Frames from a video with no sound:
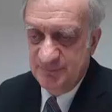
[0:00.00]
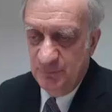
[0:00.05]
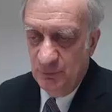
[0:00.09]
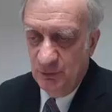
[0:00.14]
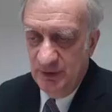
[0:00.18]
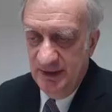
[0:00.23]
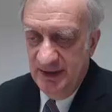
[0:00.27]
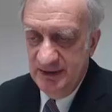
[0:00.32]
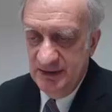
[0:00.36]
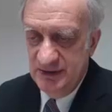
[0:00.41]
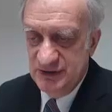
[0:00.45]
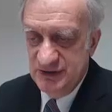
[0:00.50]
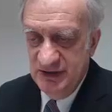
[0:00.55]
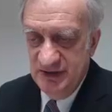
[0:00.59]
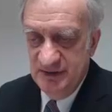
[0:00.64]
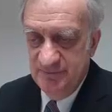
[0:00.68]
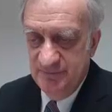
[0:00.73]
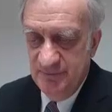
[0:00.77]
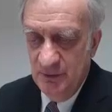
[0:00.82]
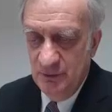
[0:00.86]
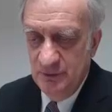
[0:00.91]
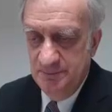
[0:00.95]
for energy
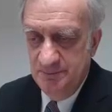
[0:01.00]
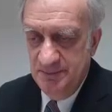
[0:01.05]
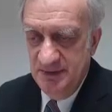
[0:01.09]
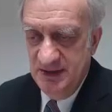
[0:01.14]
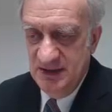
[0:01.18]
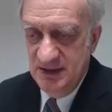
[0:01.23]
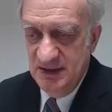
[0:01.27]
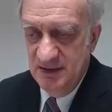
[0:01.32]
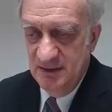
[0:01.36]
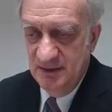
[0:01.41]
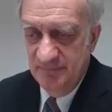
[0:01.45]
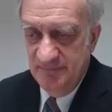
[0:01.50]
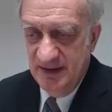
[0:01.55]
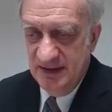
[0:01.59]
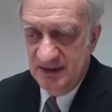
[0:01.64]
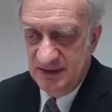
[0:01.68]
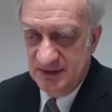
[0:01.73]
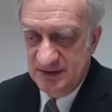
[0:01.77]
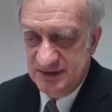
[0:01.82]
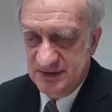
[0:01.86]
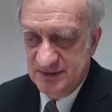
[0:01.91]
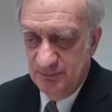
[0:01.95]
won't be
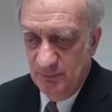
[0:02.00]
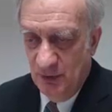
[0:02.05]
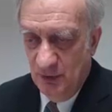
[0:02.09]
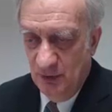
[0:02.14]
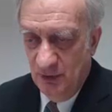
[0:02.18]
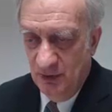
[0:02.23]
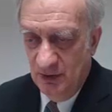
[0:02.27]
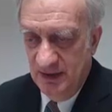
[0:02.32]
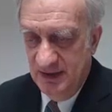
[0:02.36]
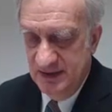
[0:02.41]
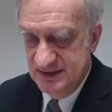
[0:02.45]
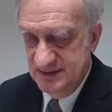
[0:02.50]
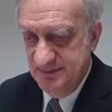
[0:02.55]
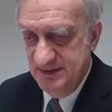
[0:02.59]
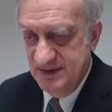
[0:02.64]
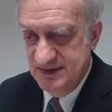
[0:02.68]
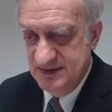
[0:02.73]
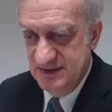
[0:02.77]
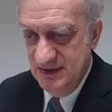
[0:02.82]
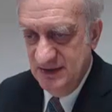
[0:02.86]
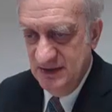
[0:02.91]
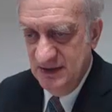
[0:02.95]
that small as we
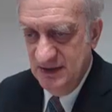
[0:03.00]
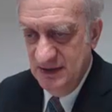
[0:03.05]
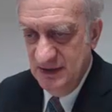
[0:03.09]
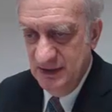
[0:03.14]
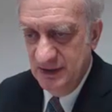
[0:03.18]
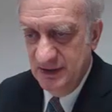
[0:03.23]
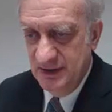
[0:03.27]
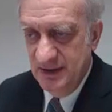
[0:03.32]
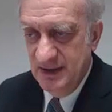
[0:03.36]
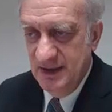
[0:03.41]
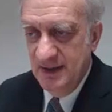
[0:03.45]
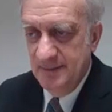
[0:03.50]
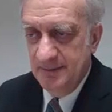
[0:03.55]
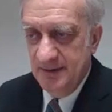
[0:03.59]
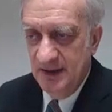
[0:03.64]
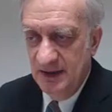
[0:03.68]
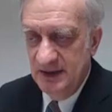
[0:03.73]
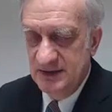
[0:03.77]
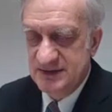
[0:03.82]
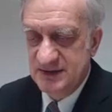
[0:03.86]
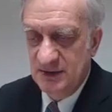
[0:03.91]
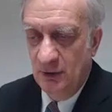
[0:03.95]
see here.
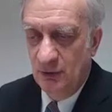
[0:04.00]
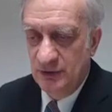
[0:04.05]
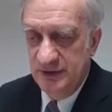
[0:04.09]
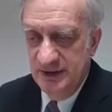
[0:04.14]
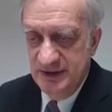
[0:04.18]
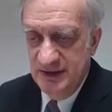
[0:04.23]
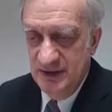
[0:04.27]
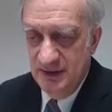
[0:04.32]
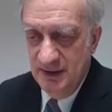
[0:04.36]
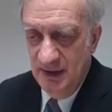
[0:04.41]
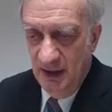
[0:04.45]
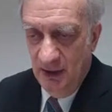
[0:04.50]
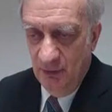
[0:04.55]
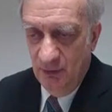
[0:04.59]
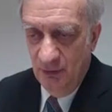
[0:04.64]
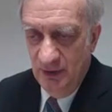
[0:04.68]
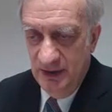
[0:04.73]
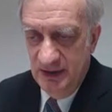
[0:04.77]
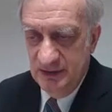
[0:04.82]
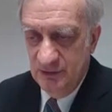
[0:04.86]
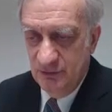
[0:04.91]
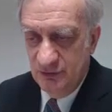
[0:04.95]
It's already
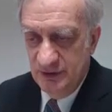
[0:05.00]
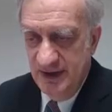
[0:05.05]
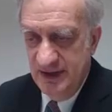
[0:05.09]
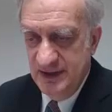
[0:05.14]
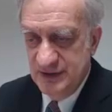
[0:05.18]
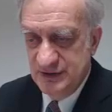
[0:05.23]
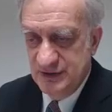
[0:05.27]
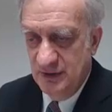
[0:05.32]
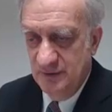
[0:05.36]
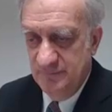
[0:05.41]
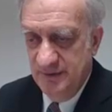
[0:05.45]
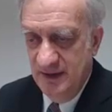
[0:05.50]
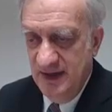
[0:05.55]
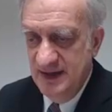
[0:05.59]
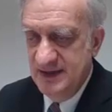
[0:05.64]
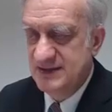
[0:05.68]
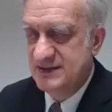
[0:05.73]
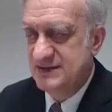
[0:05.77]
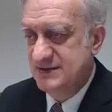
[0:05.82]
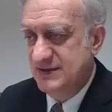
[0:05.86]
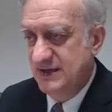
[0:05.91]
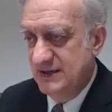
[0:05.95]
now in a range of
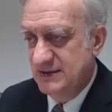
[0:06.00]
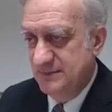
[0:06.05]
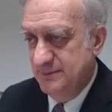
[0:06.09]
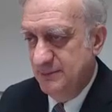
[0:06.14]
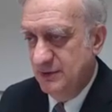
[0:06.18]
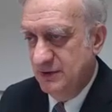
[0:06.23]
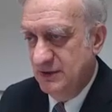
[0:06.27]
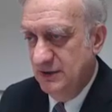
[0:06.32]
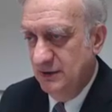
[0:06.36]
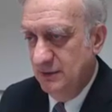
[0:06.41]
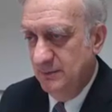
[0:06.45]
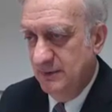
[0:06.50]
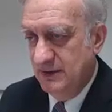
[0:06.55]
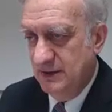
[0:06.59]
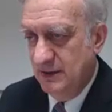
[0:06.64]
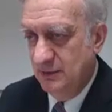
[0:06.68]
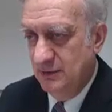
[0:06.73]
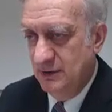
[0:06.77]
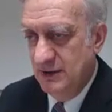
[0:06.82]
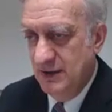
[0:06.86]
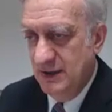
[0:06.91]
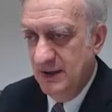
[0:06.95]
8 cents per kilowatt
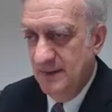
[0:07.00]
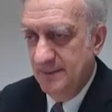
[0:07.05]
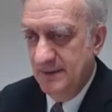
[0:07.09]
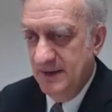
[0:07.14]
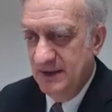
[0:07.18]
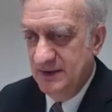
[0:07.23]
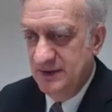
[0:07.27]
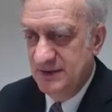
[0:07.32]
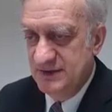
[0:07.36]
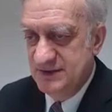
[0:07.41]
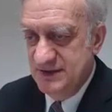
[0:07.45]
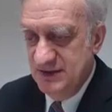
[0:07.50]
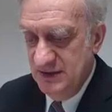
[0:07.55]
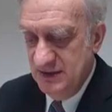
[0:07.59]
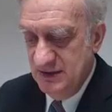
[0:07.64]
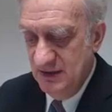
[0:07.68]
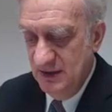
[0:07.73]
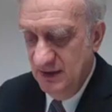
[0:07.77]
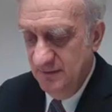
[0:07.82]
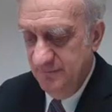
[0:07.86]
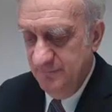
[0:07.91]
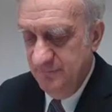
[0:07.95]
hour. And you
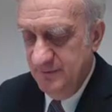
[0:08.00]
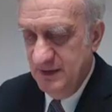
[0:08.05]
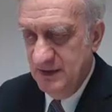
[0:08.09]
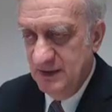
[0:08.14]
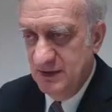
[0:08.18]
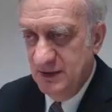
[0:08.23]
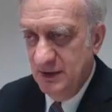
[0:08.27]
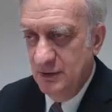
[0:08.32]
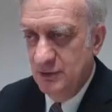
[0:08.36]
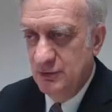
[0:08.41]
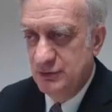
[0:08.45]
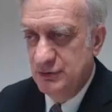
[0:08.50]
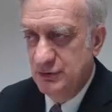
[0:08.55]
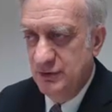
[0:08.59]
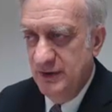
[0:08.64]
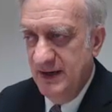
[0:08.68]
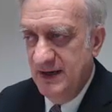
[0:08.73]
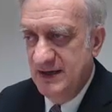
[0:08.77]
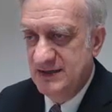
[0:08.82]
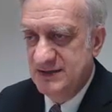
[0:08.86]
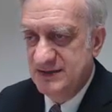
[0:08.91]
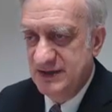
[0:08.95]
see, if we go
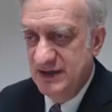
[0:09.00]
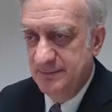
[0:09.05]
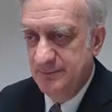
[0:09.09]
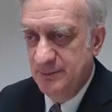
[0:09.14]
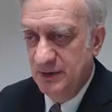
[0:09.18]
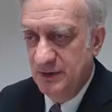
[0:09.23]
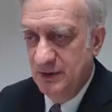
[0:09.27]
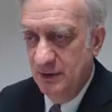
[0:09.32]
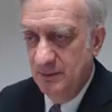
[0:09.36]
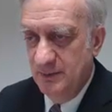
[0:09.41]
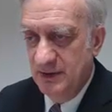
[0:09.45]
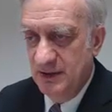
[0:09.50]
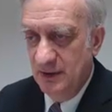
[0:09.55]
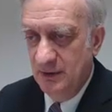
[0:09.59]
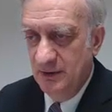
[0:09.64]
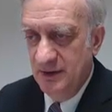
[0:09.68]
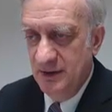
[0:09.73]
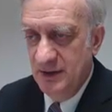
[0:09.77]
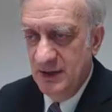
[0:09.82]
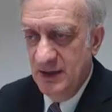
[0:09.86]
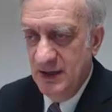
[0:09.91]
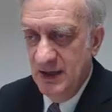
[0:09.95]
to 8 cents per kilowatt
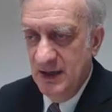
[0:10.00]
hour,